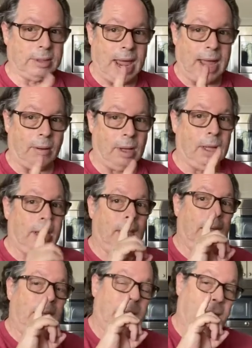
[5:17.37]
Now,
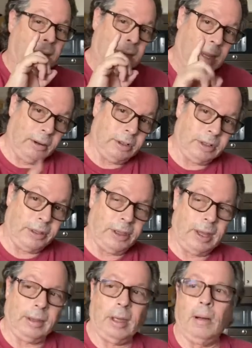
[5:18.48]
here's the
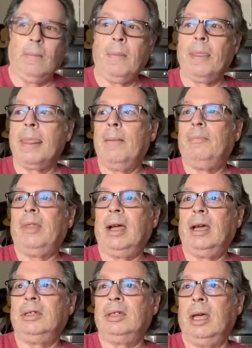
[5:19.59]
thing though. Like
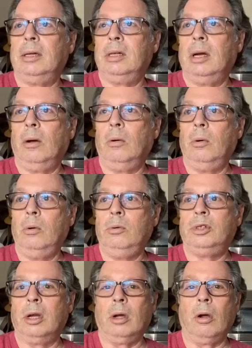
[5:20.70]
I said, you know, who's
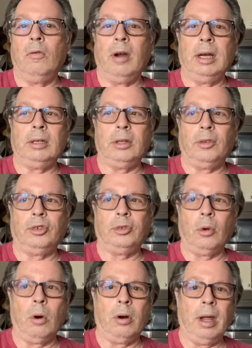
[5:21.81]
going to go running to the
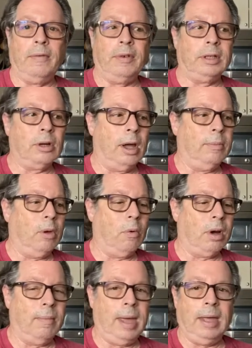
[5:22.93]
store every time you
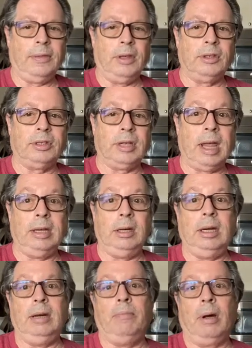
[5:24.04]
want to make this and you
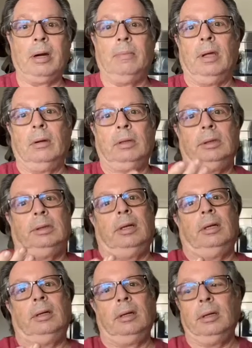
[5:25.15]
need buttermilk?
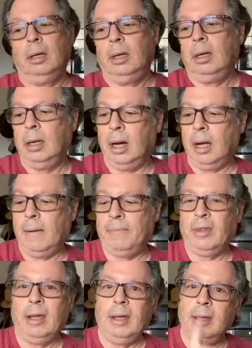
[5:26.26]
You know?
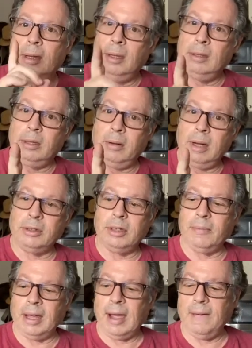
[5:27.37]
So here's
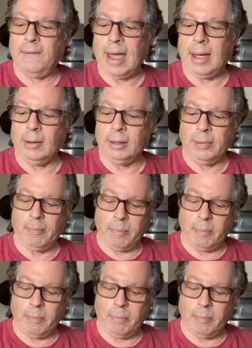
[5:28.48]
something I found.